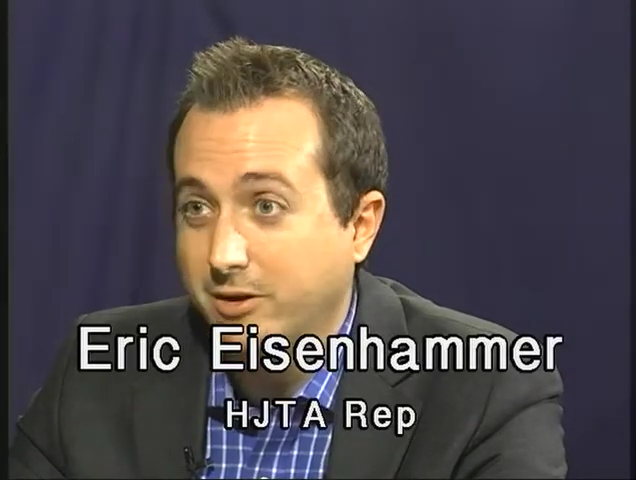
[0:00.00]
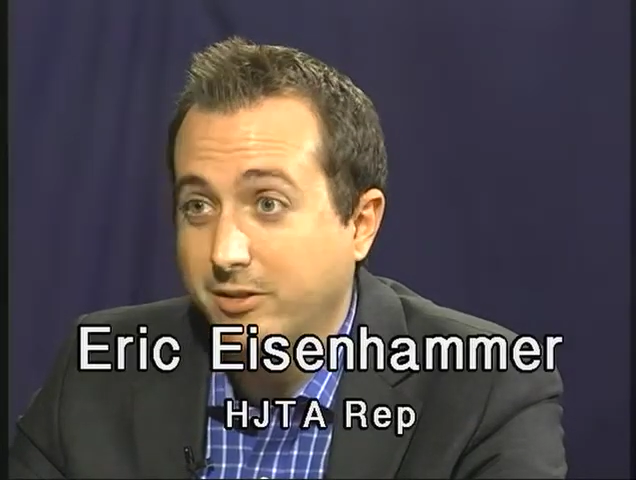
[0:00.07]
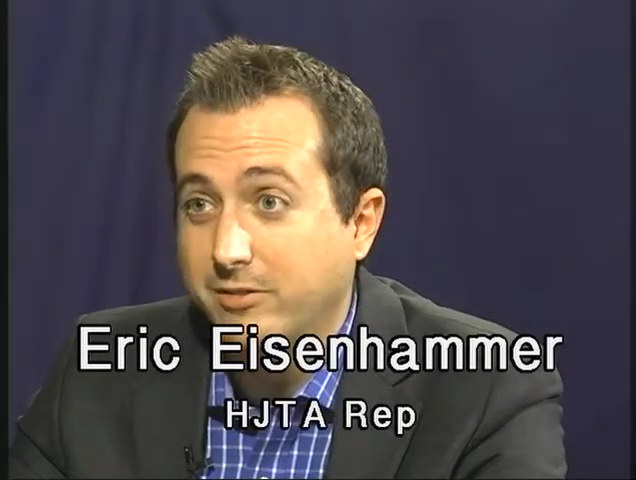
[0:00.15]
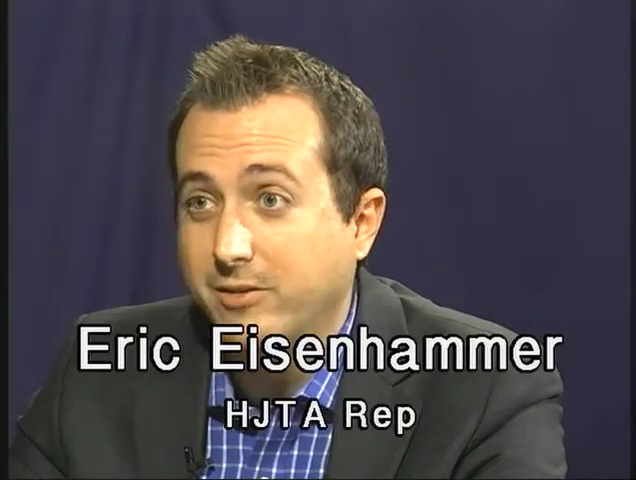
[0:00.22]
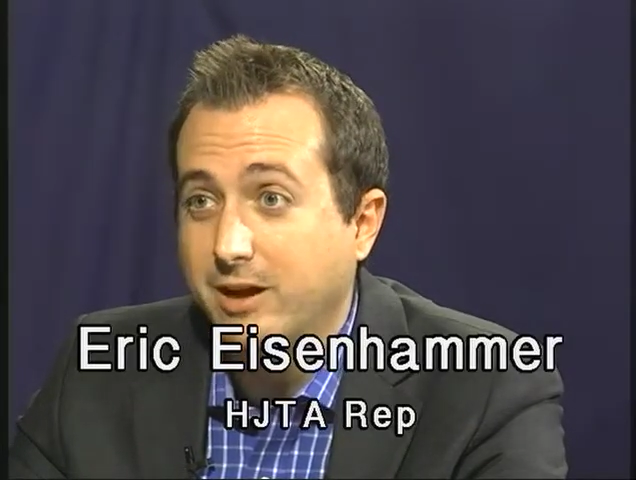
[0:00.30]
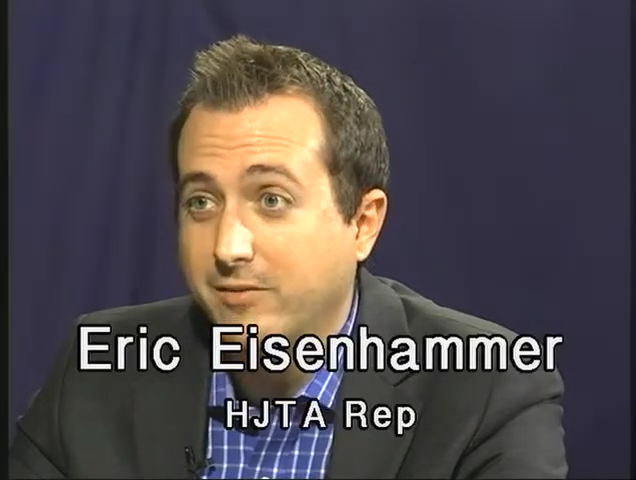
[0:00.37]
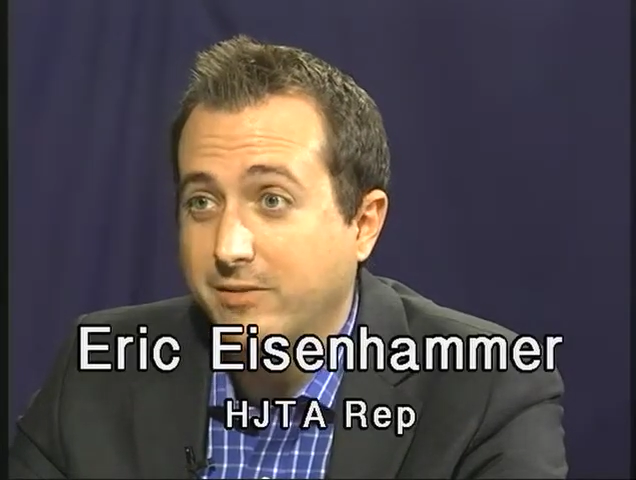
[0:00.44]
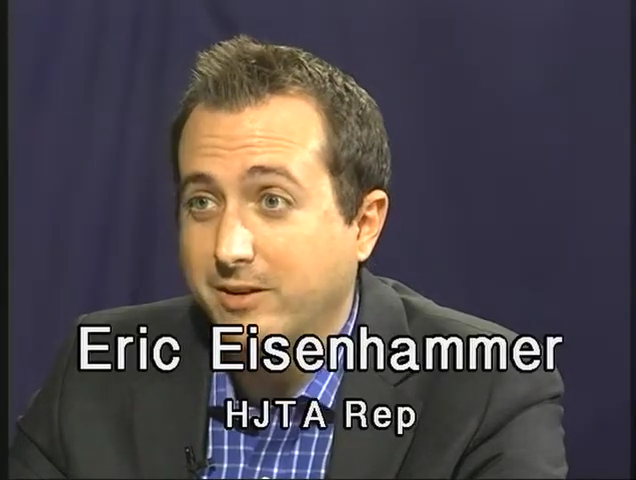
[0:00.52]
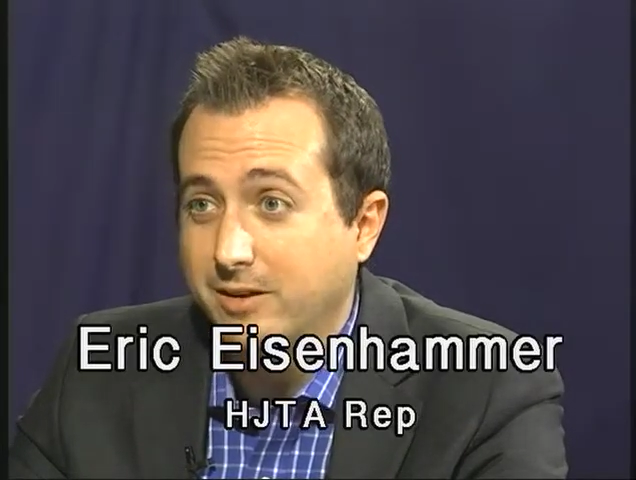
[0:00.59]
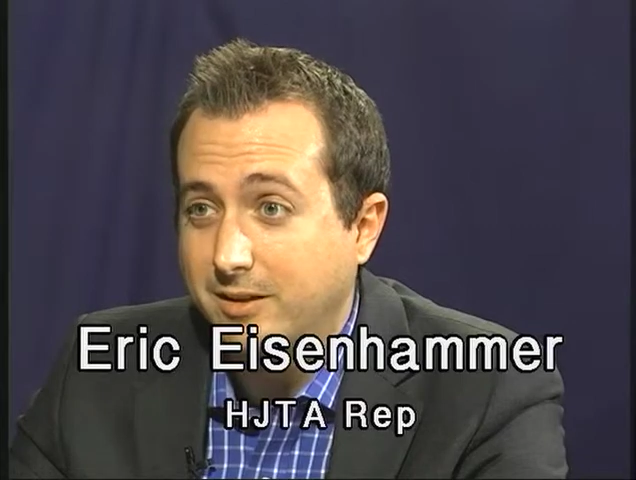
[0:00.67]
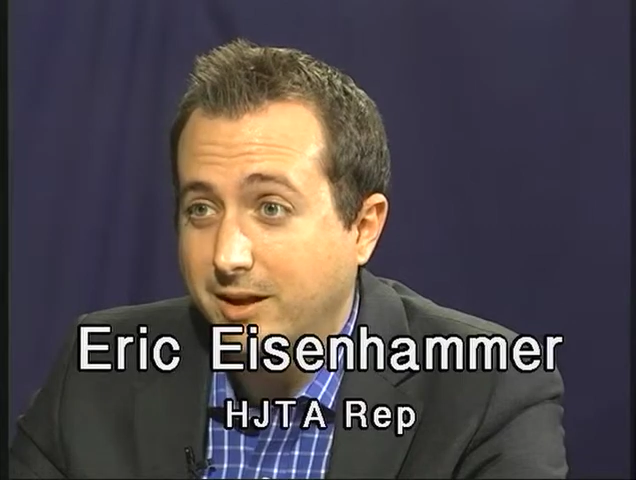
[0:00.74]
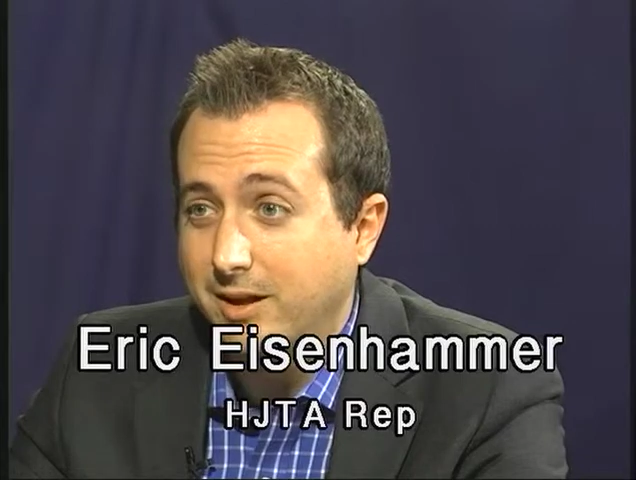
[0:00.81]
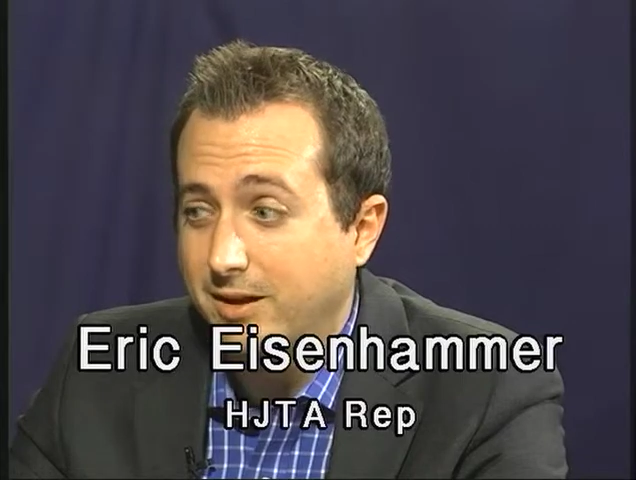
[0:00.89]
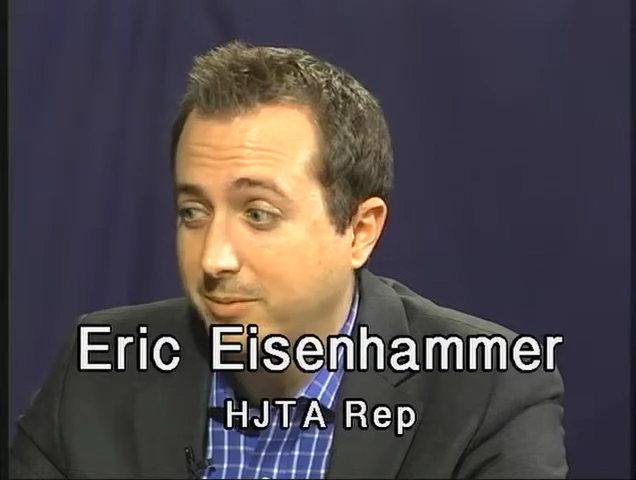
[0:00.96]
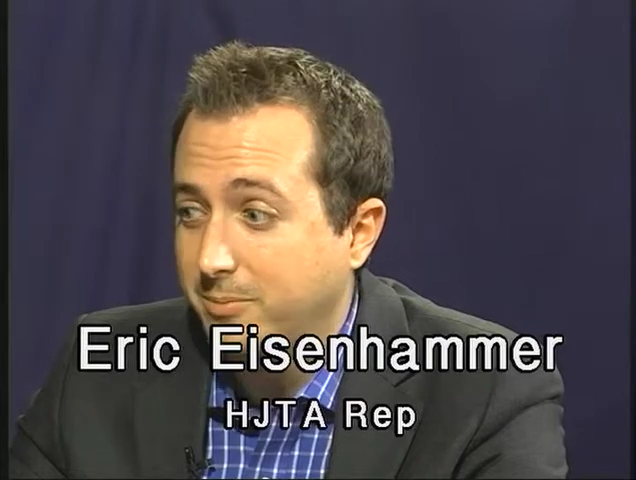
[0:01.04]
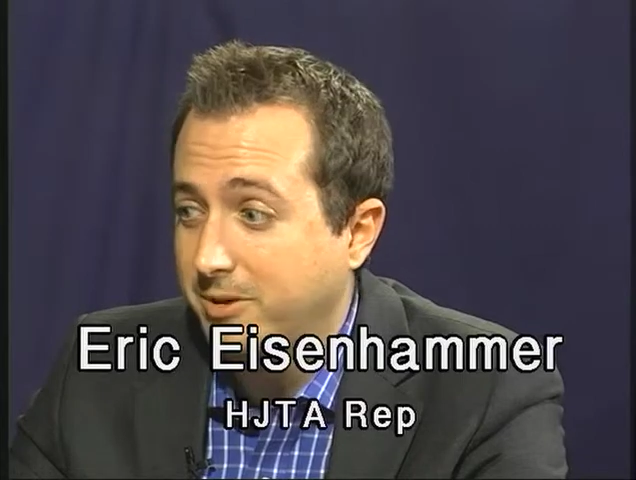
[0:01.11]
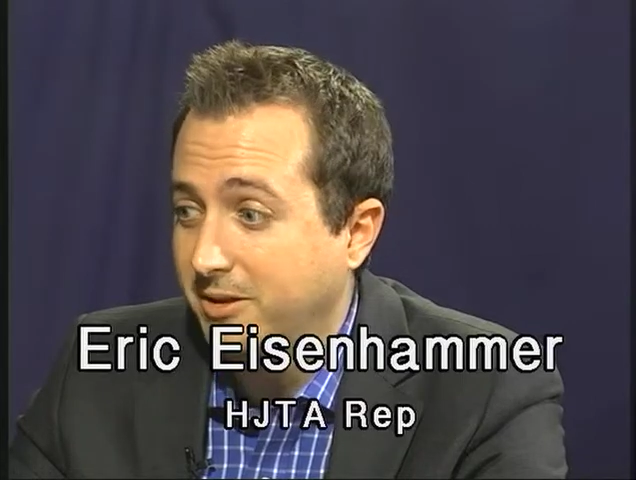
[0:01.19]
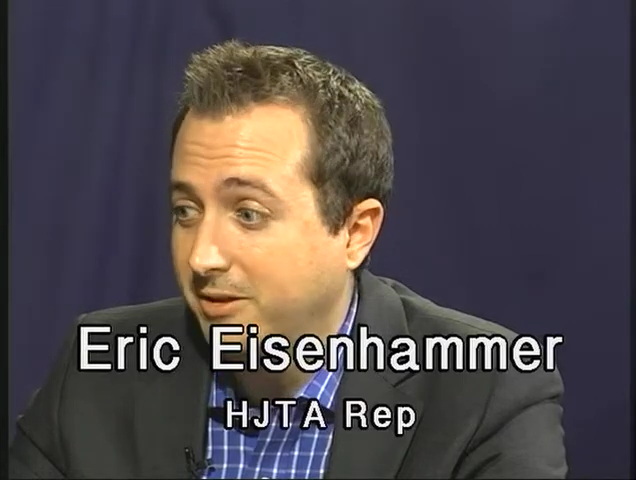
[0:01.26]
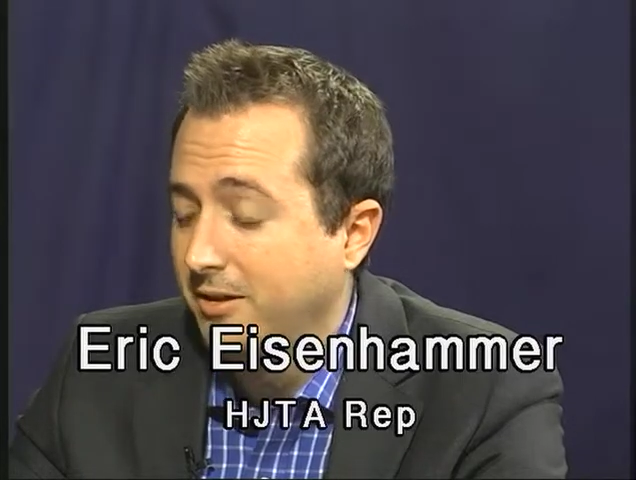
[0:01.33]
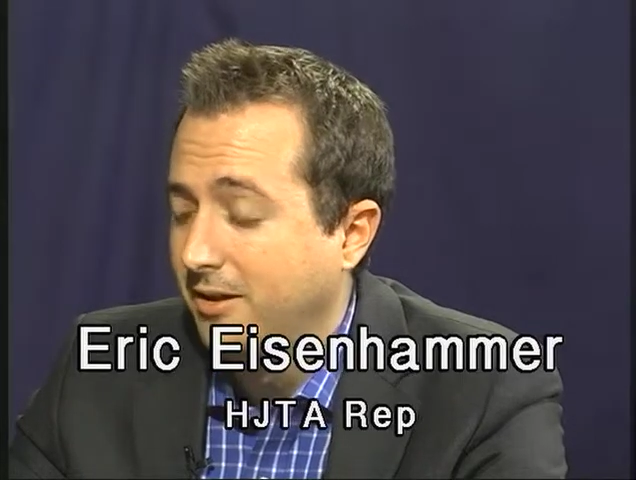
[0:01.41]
thriving economy.